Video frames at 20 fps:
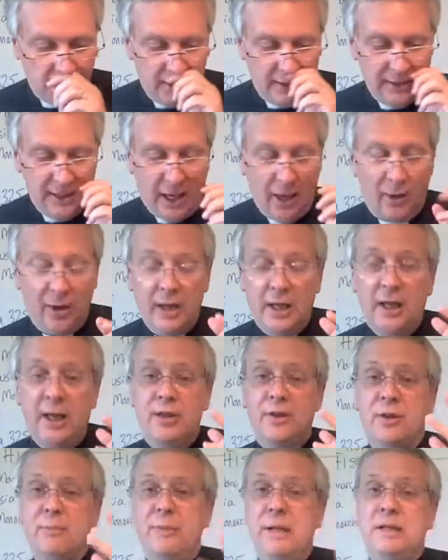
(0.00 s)
Now,
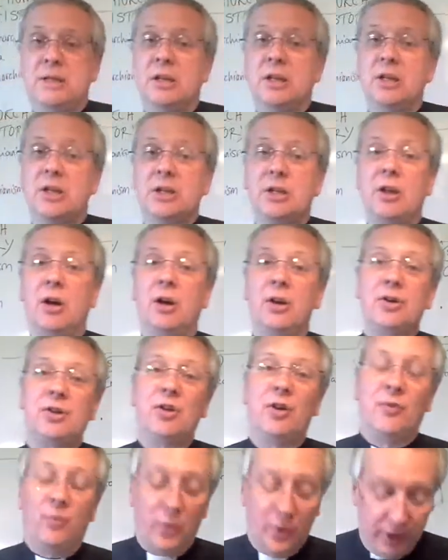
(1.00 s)
the meeting starts
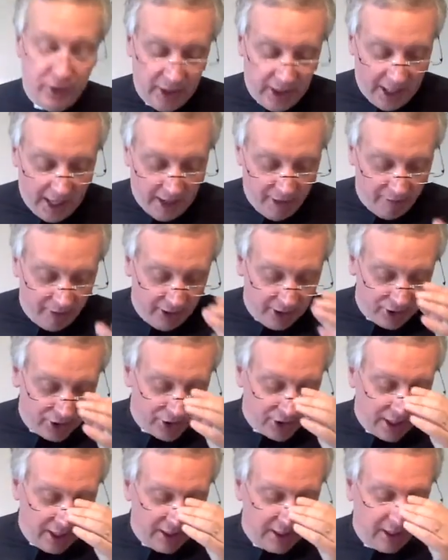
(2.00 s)
off with the
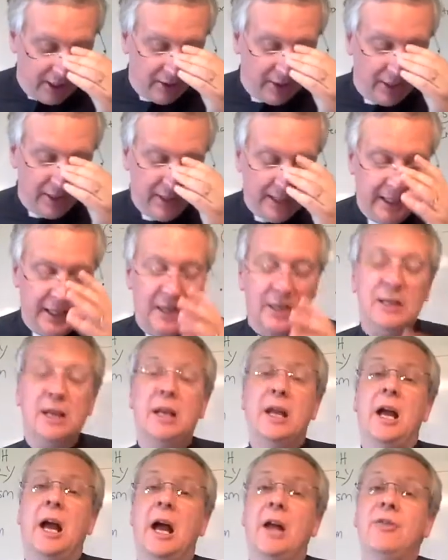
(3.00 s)
Arians taking the lead,
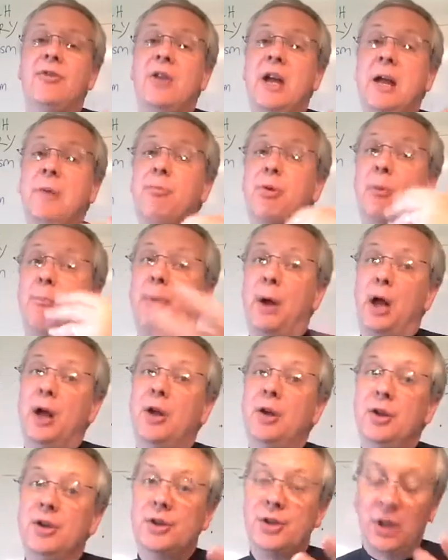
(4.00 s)
and they
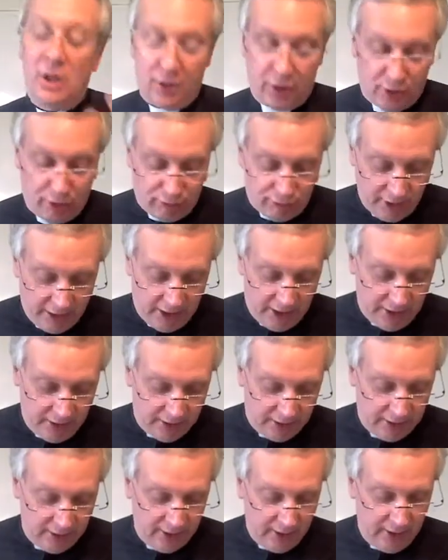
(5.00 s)
propose a
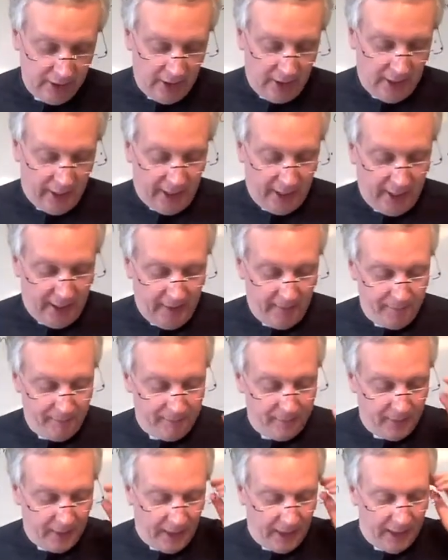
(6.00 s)
creed.
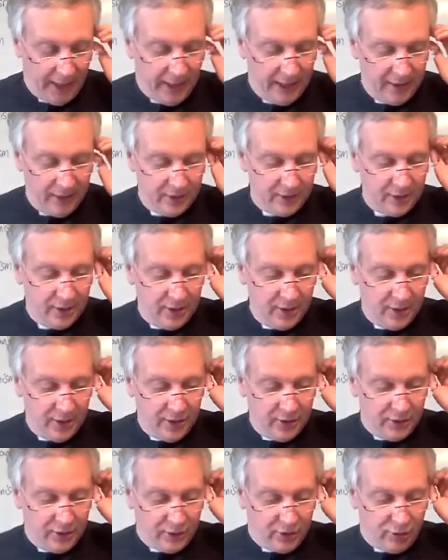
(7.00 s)
And
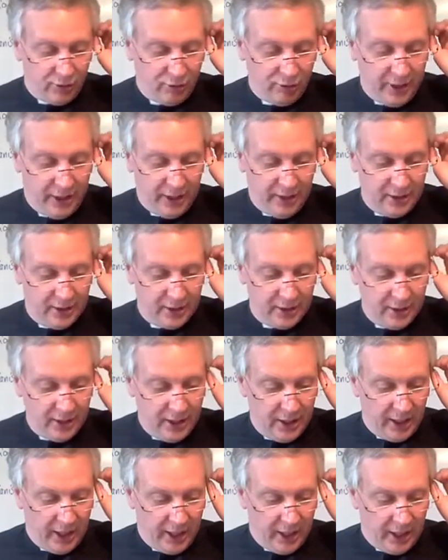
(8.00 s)
the creed
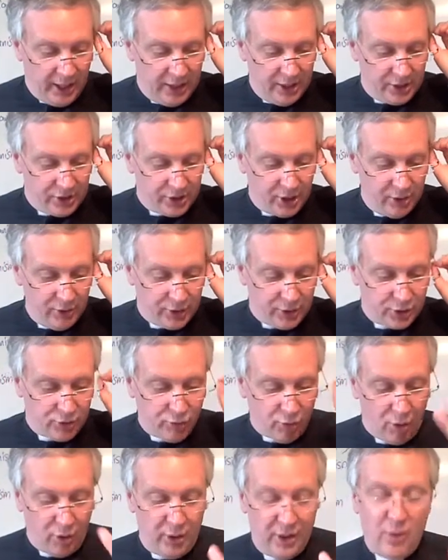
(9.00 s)
is so
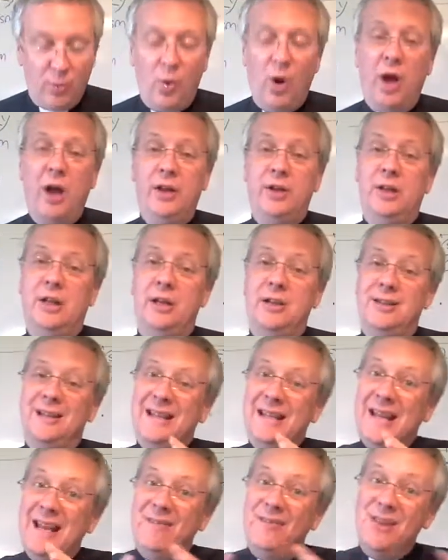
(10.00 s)
strongly worded
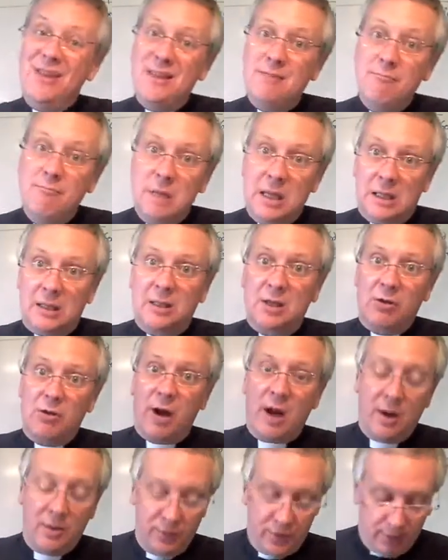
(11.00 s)
that even the middle
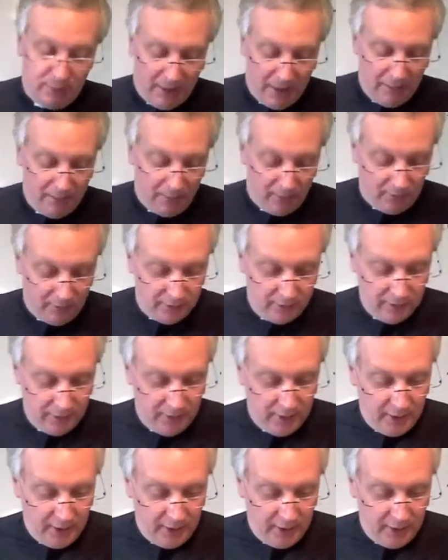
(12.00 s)
ground people